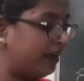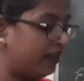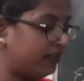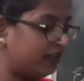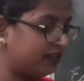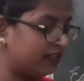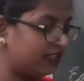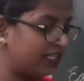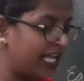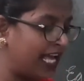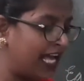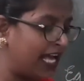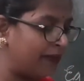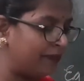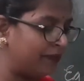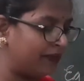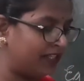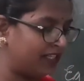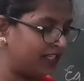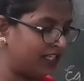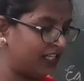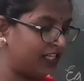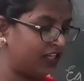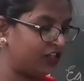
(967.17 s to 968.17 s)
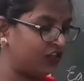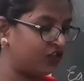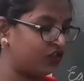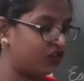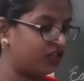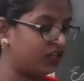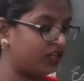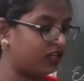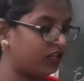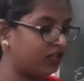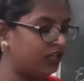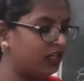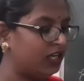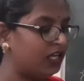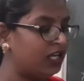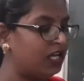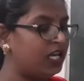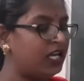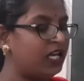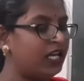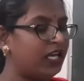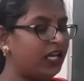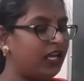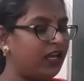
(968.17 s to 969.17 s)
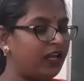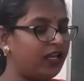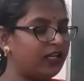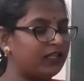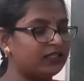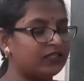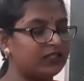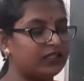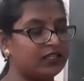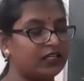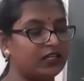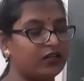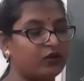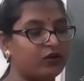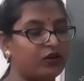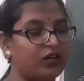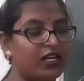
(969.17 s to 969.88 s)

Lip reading: examination is the